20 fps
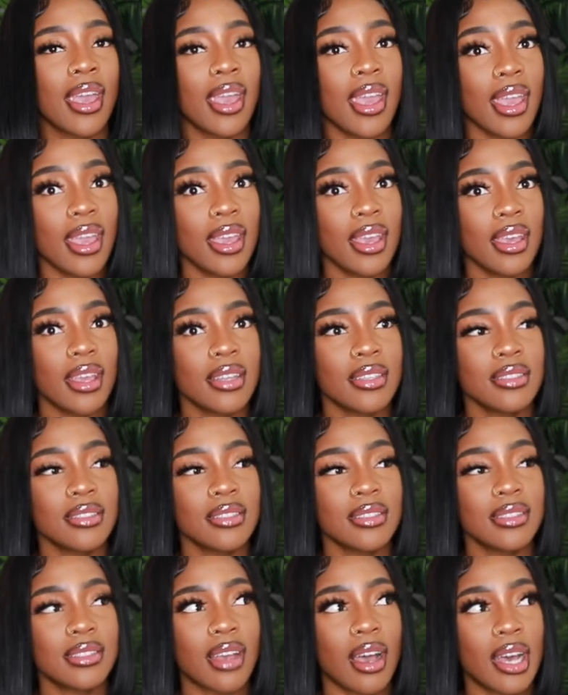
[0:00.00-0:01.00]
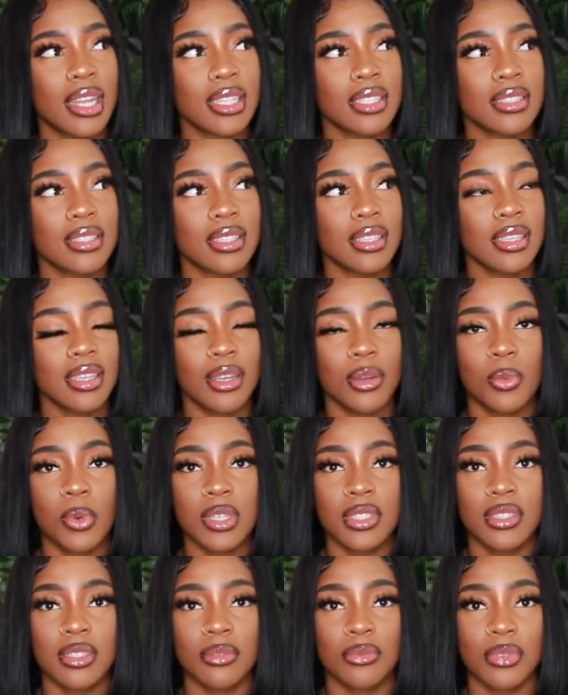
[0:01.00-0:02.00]
And honestly, it
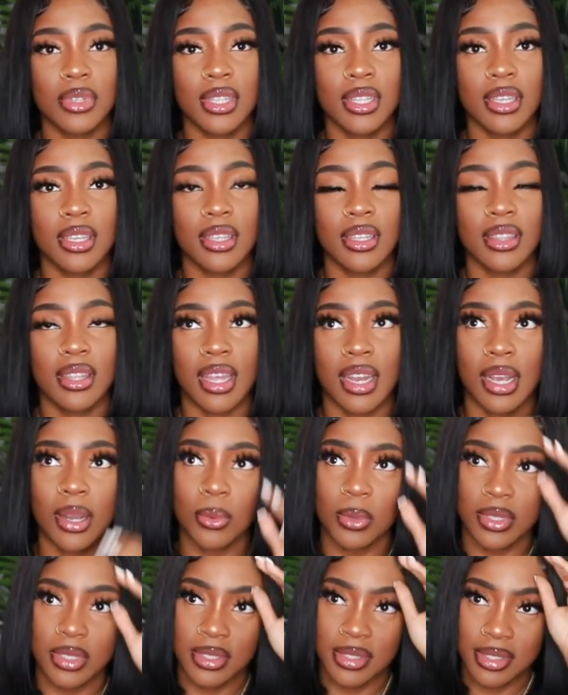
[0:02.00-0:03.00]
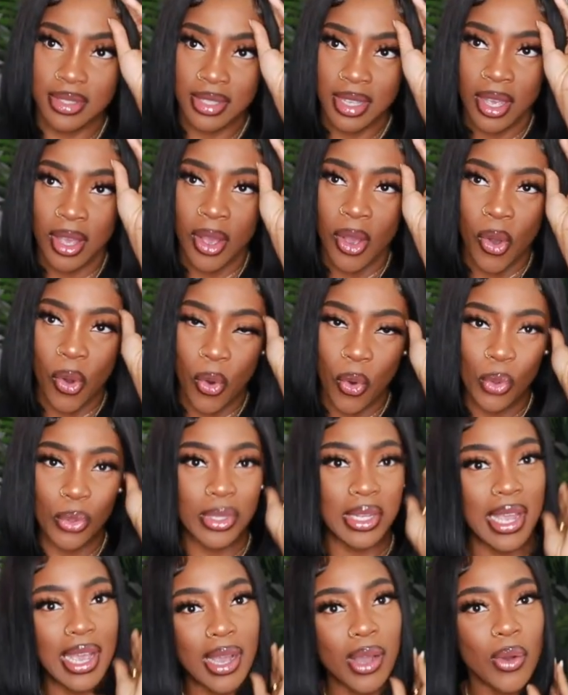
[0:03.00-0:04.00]
wasn't really that I was
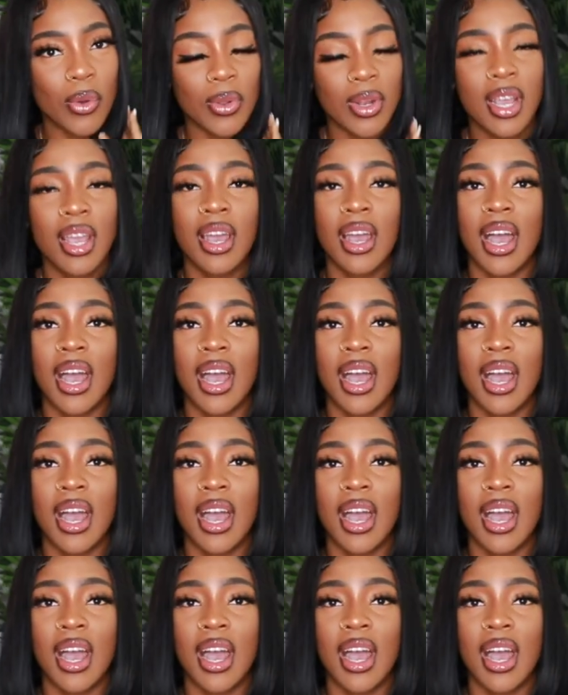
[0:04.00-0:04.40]
holding out.